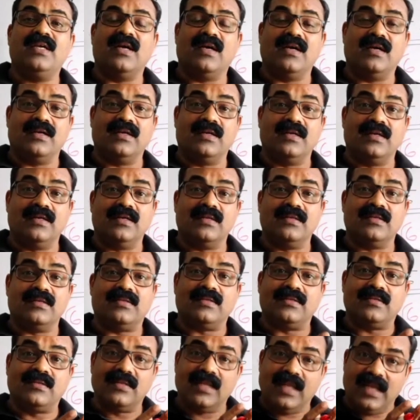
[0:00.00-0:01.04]
be
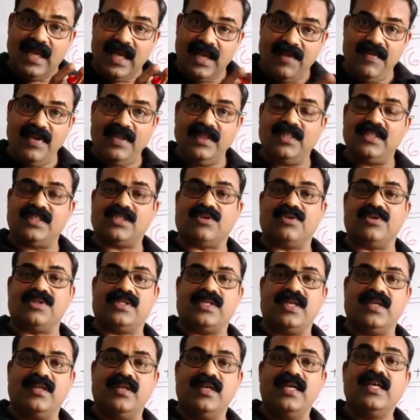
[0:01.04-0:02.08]
leaving this
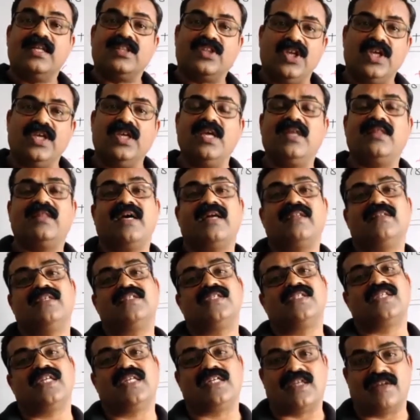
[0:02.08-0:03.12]
question thinking that
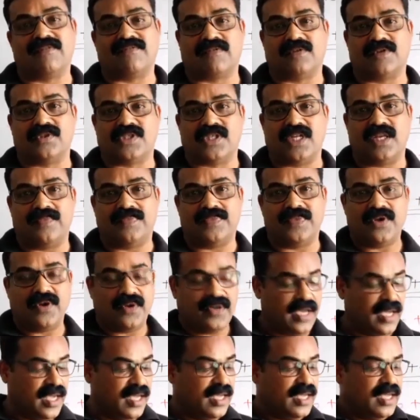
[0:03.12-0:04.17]
this is a tough question
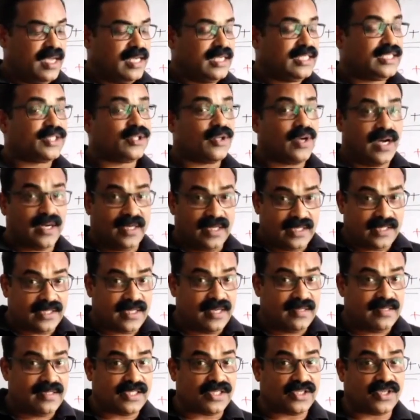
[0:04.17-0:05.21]
okay so
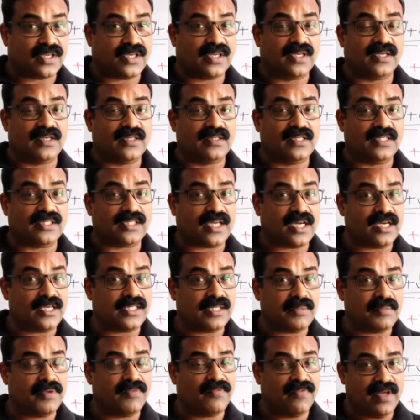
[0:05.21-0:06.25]
understand this this
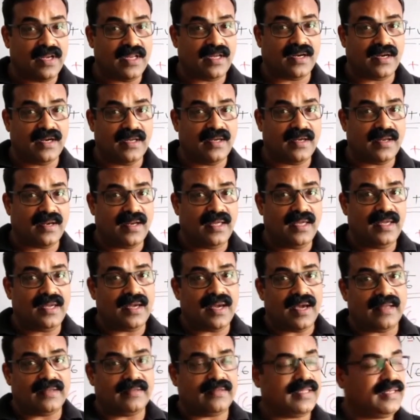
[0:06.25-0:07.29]
concept very clearly
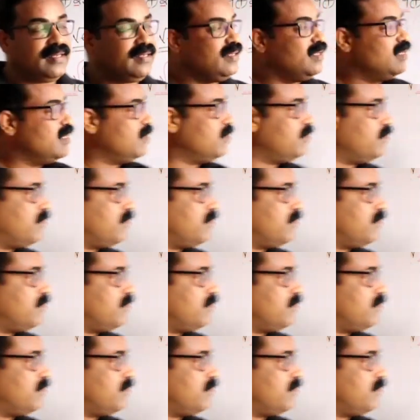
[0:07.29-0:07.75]
and then